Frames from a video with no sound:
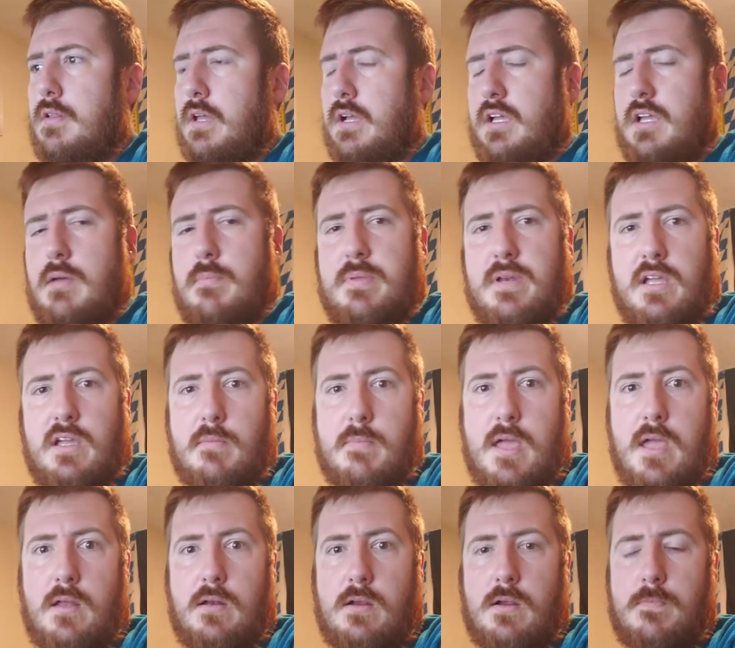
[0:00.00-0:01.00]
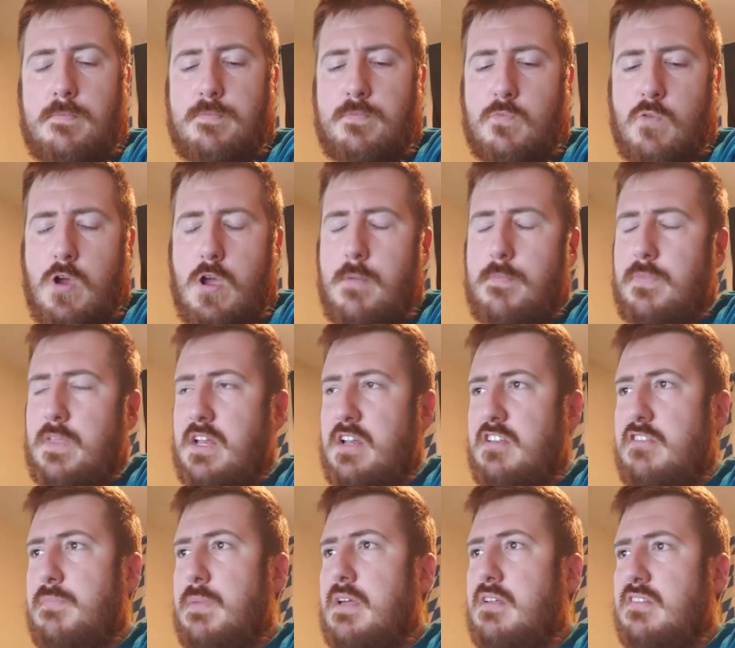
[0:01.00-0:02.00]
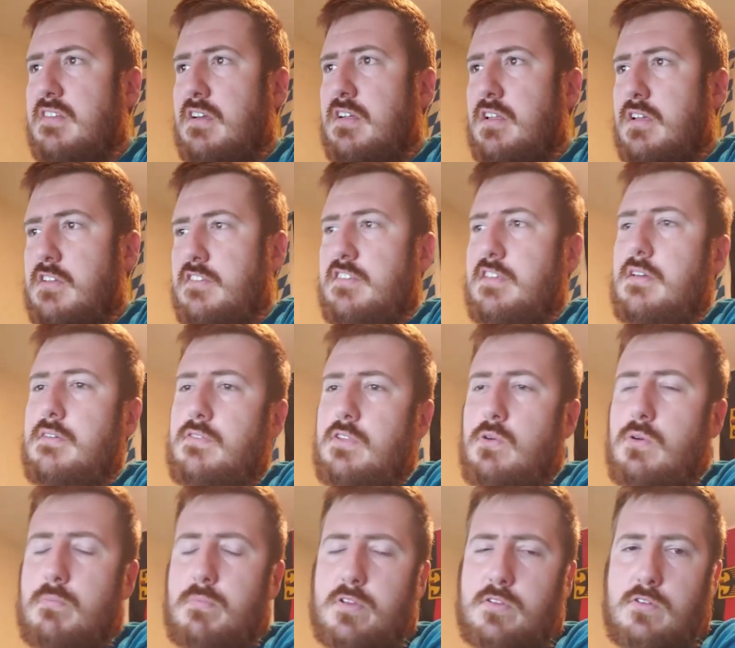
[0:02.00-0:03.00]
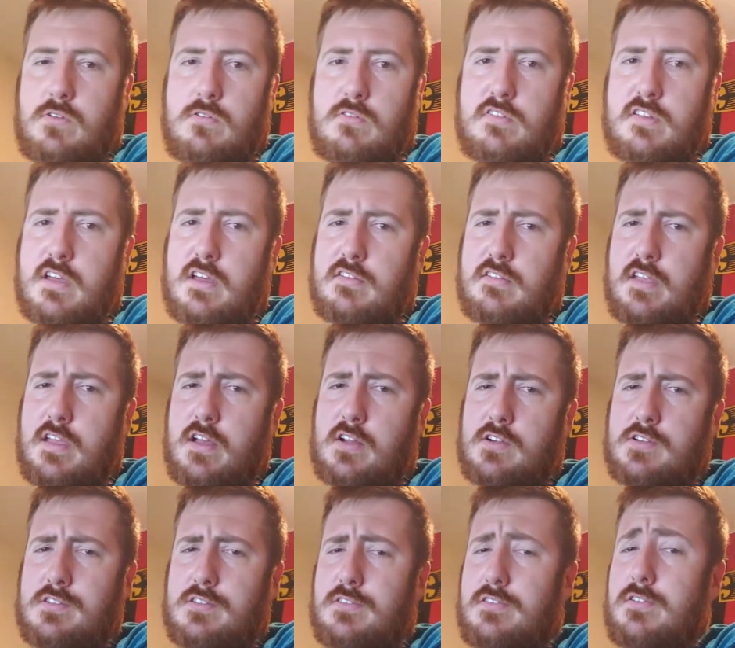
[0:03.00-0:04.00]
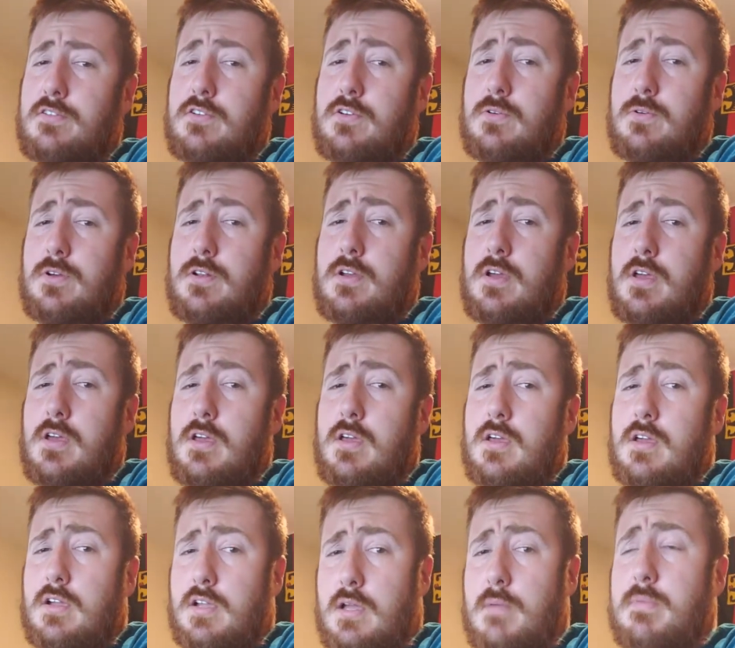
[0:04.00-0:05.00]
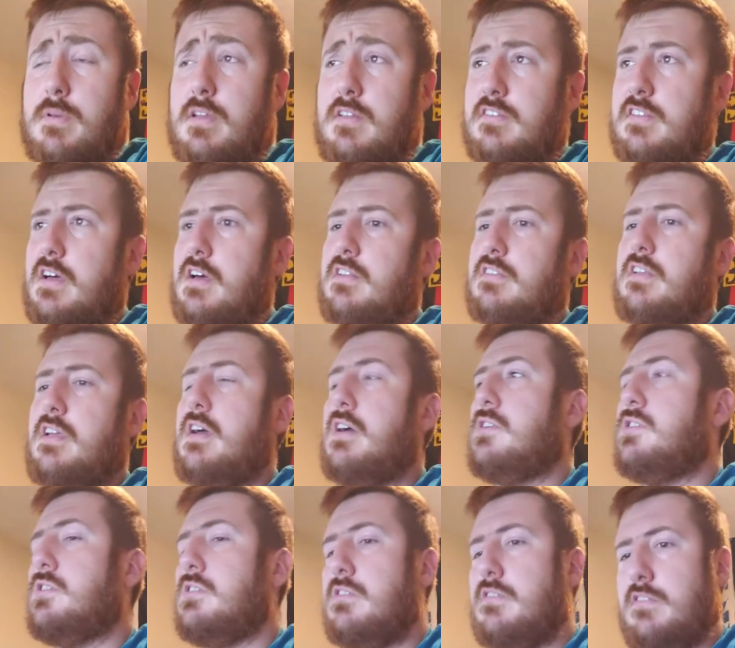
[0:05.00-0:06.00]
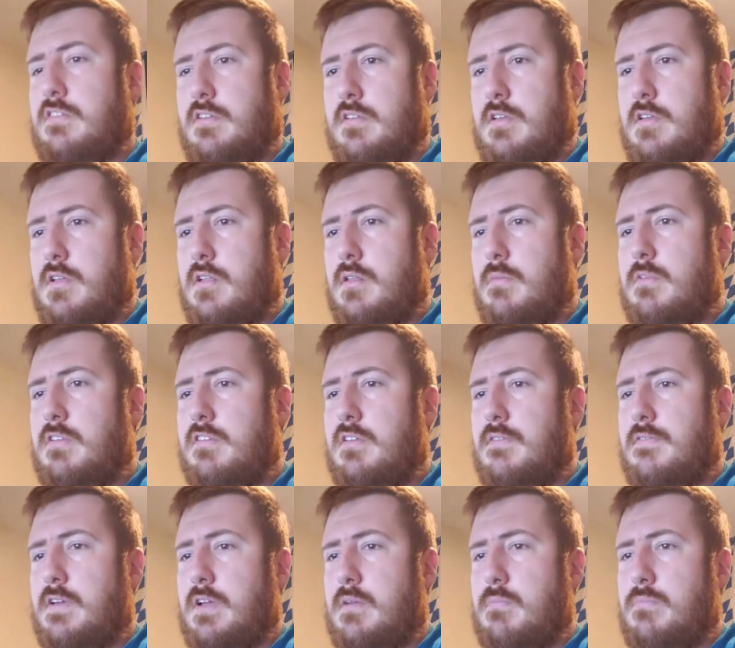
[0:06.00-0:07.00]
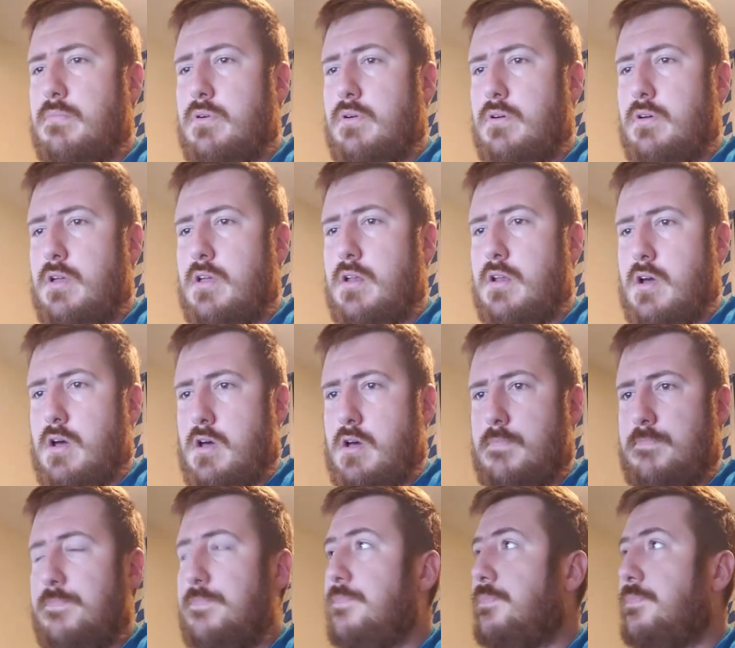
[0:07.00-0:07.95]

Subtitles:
company commander, right? And it's basically, instead of doing platoon-sized actions, you're doing company-sized actions. And let me see if I can pull it up.